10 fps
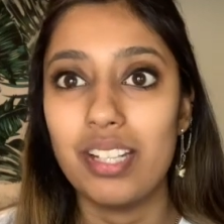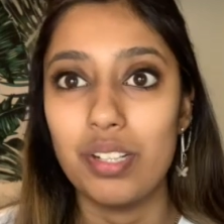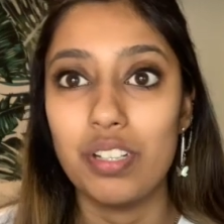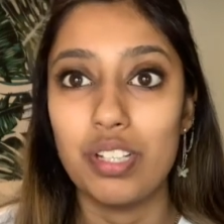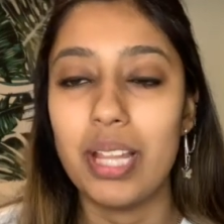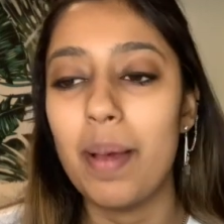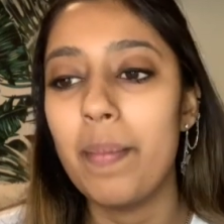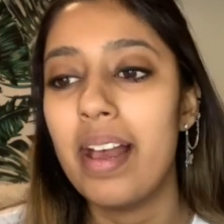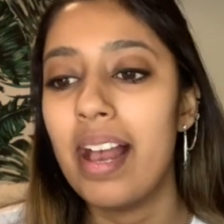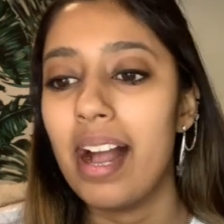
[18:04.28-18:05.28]
to do
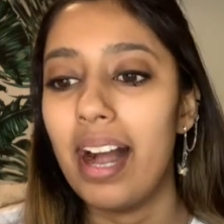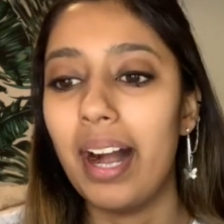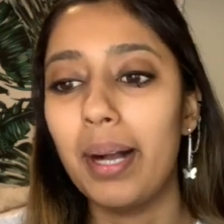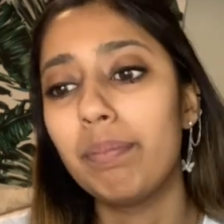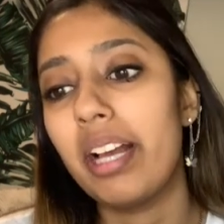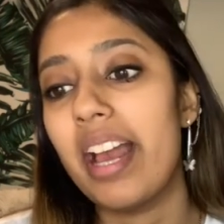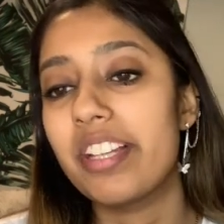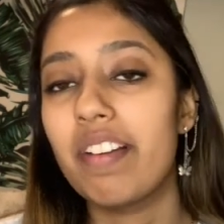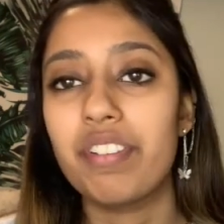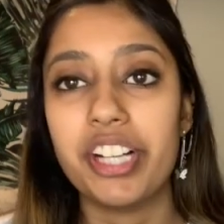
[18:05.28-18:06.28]
them.
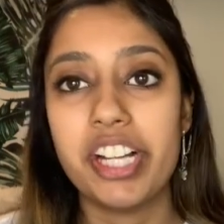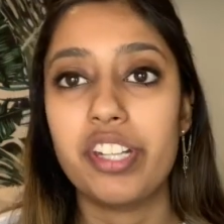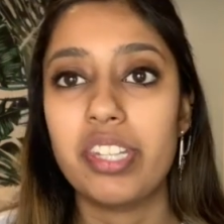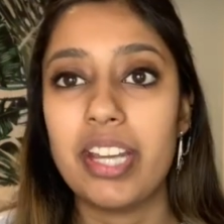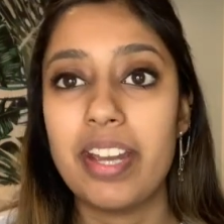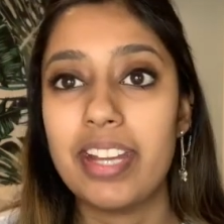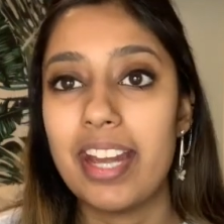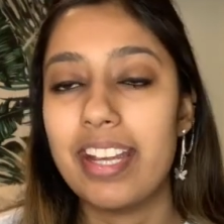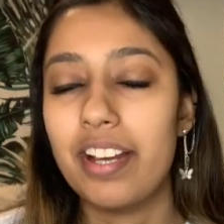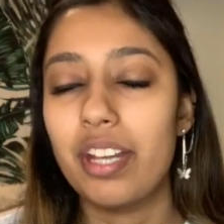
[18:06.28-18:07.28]
And if you're interested in
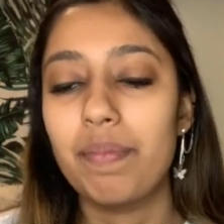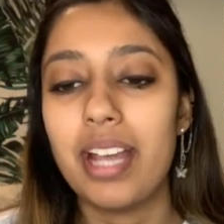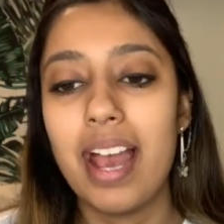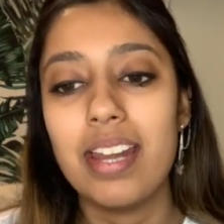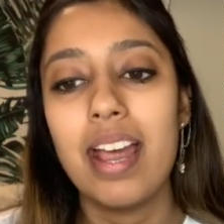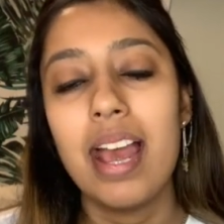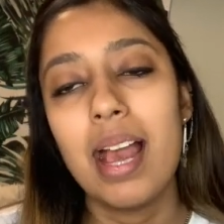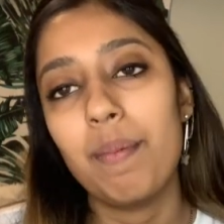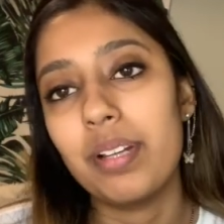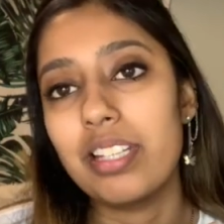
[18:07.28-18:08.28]
getting Helium 10,
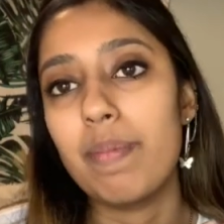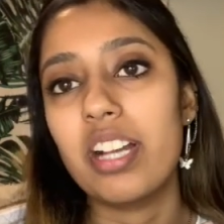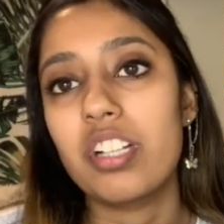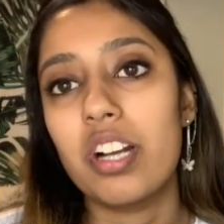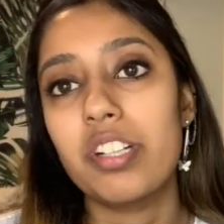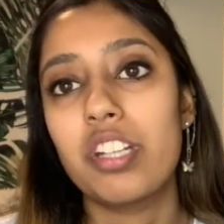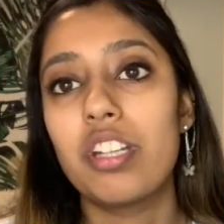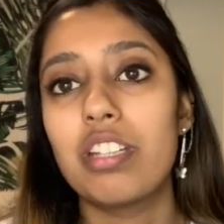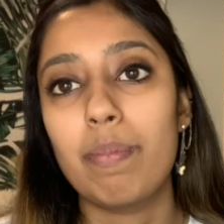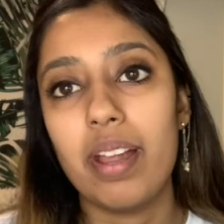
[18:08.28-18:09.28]
please make sure to
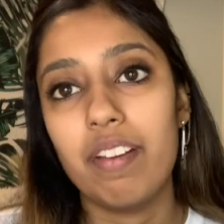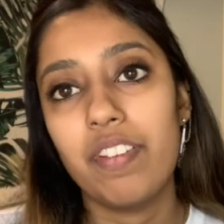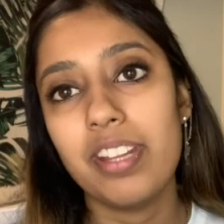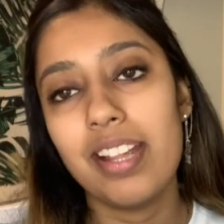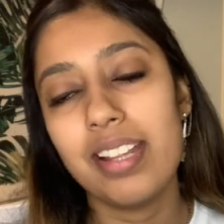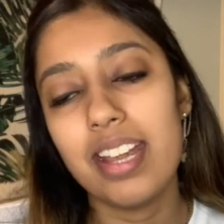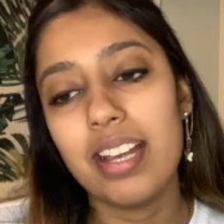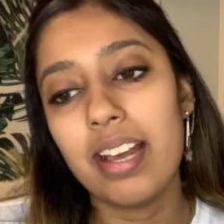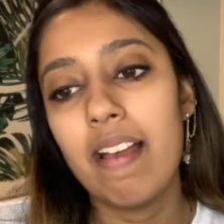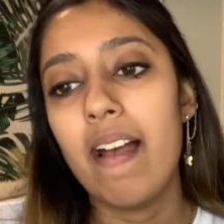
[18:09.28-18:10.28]
use my affiliate
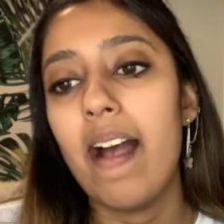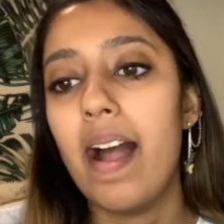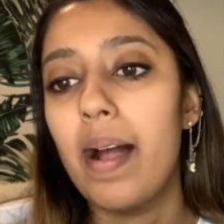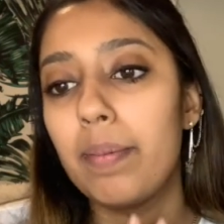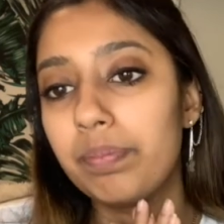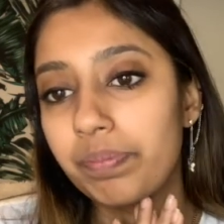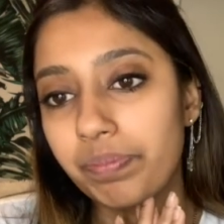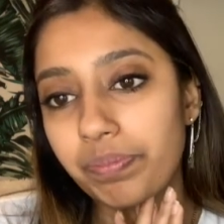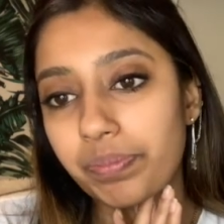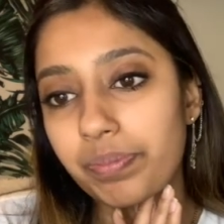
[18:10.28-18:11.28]
link
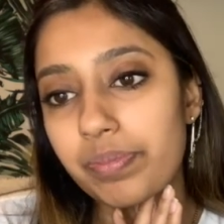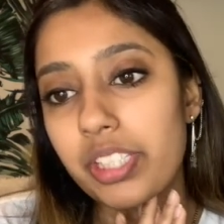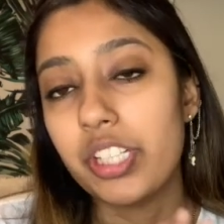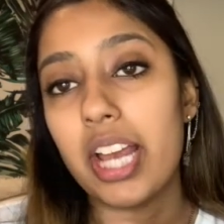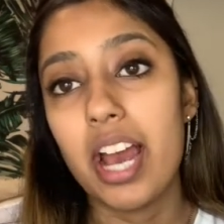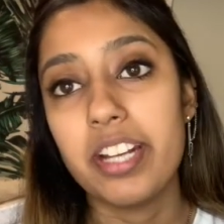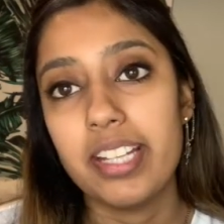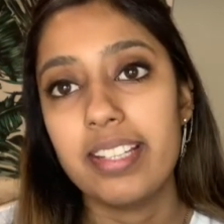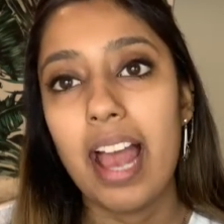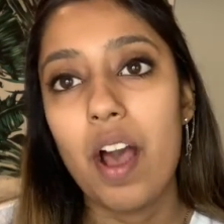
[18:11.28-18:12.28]
to get a
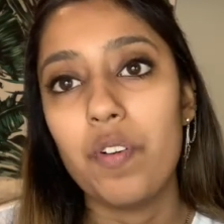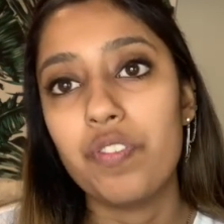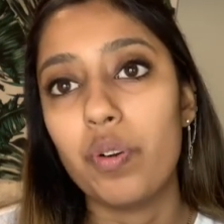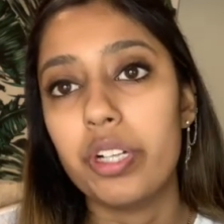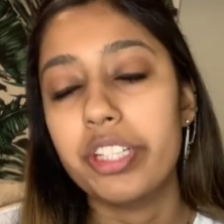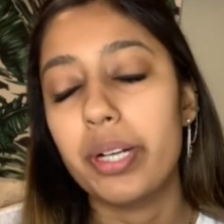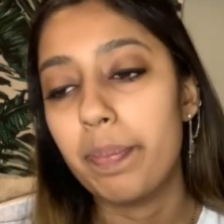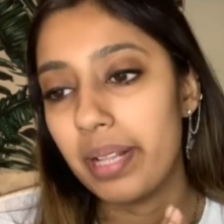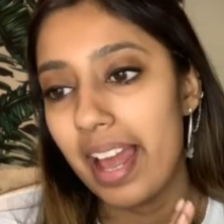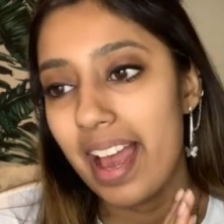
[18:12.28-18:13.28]
discount for your
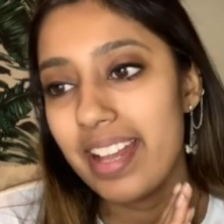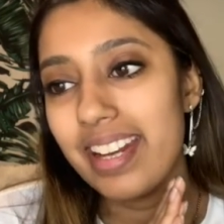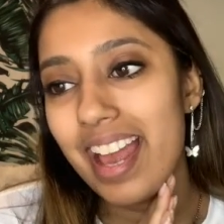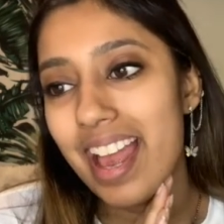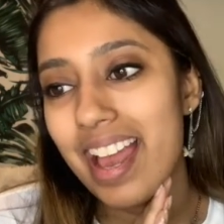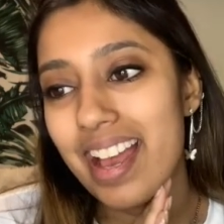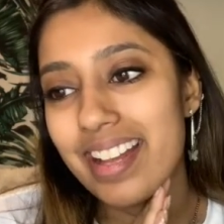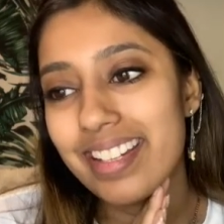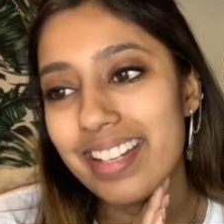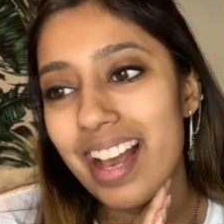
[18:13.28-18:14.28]
plan.
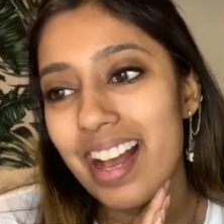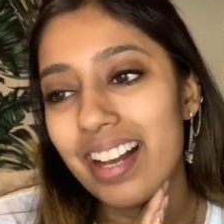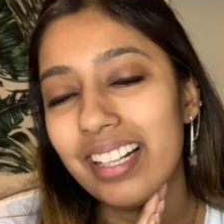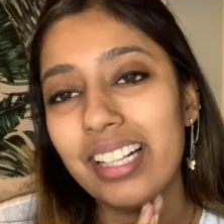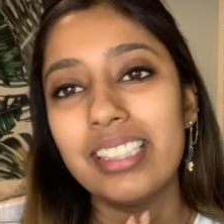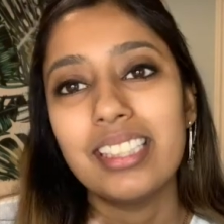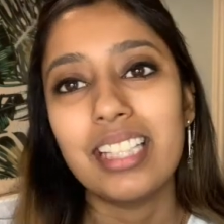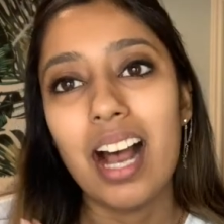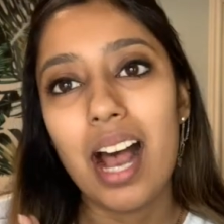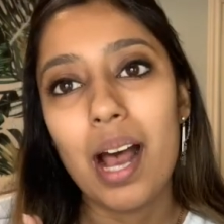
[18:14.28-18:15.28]
And yeah,
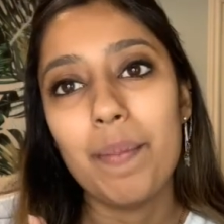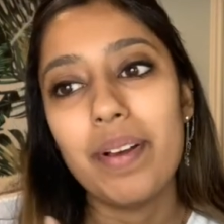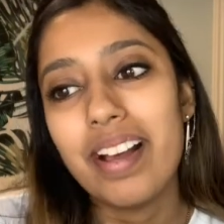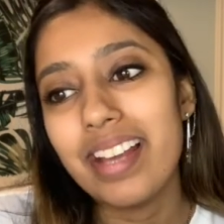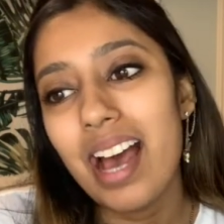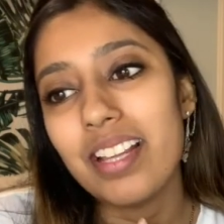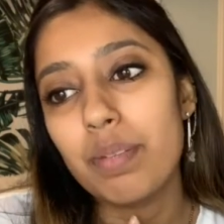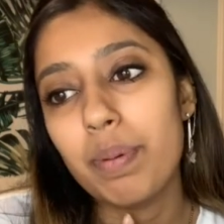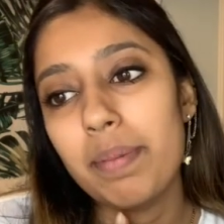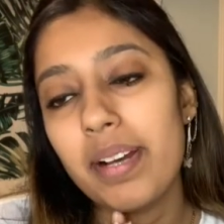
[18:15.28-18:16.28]
that's
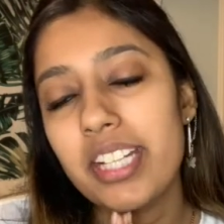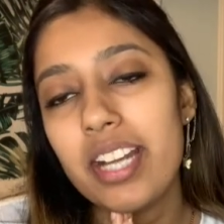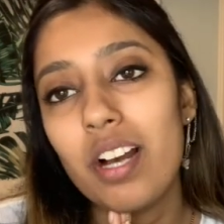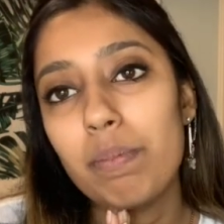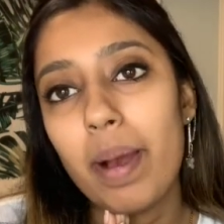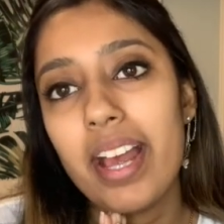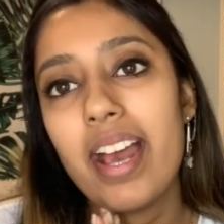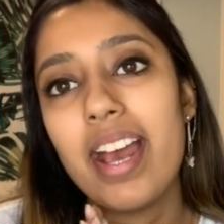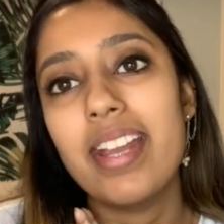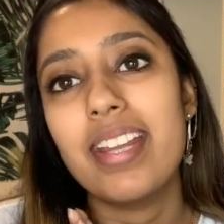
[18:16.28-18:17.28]
pretty much it on my
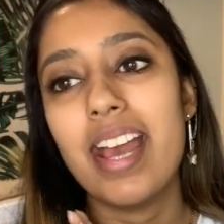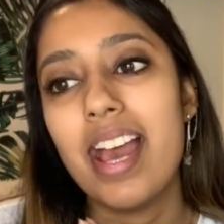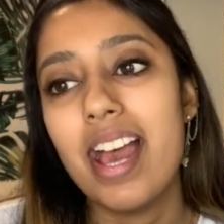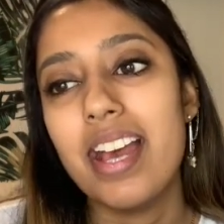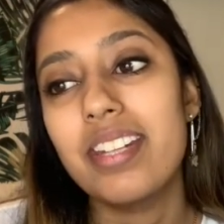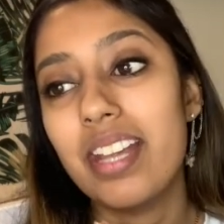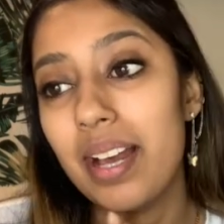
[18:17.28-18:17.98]
end. And